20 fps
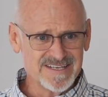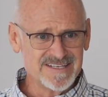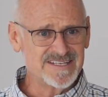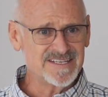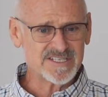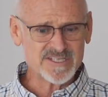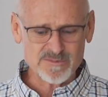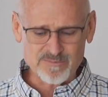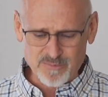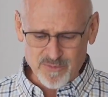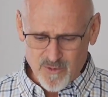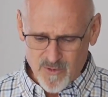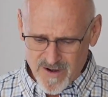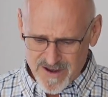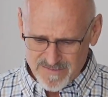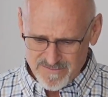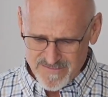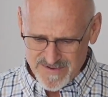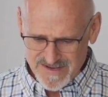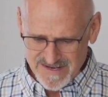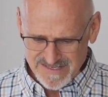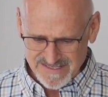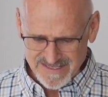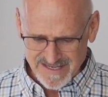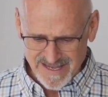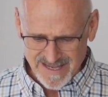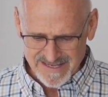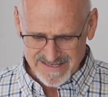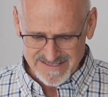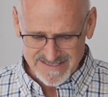
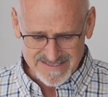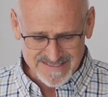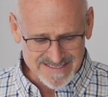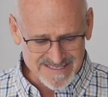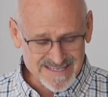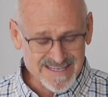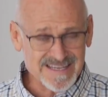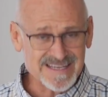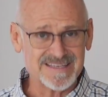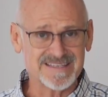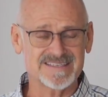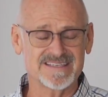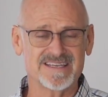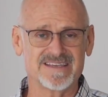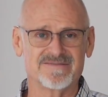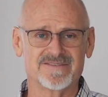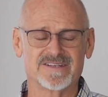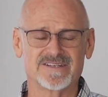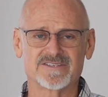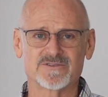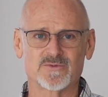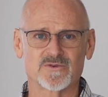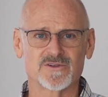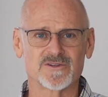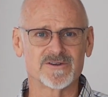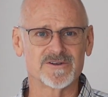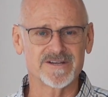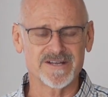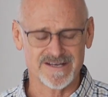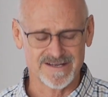disappointment and disease, even as we're
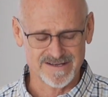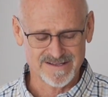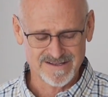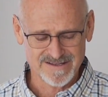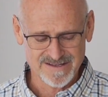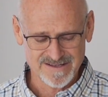learning.